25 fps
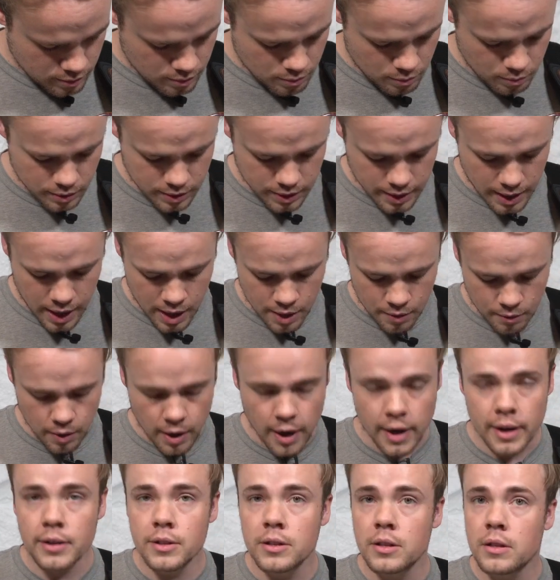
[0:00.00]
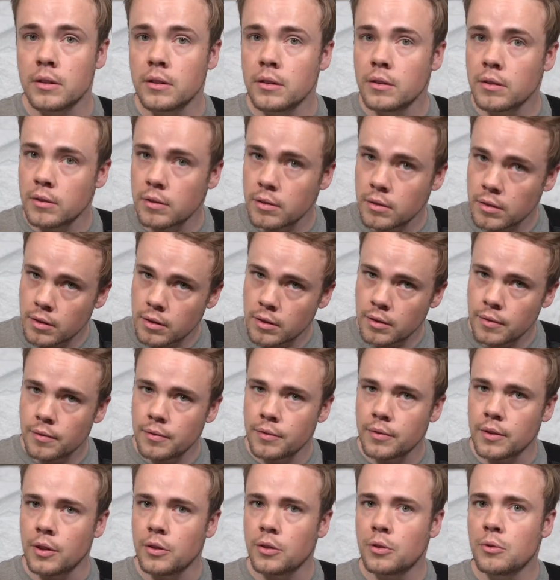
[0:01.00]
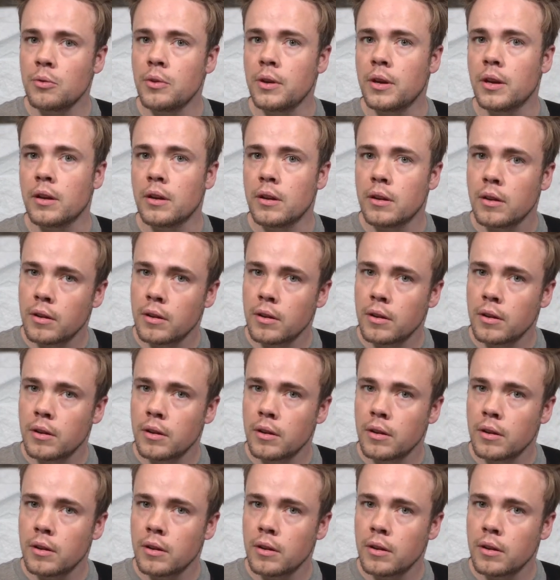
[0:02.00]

Was that right? Then 3.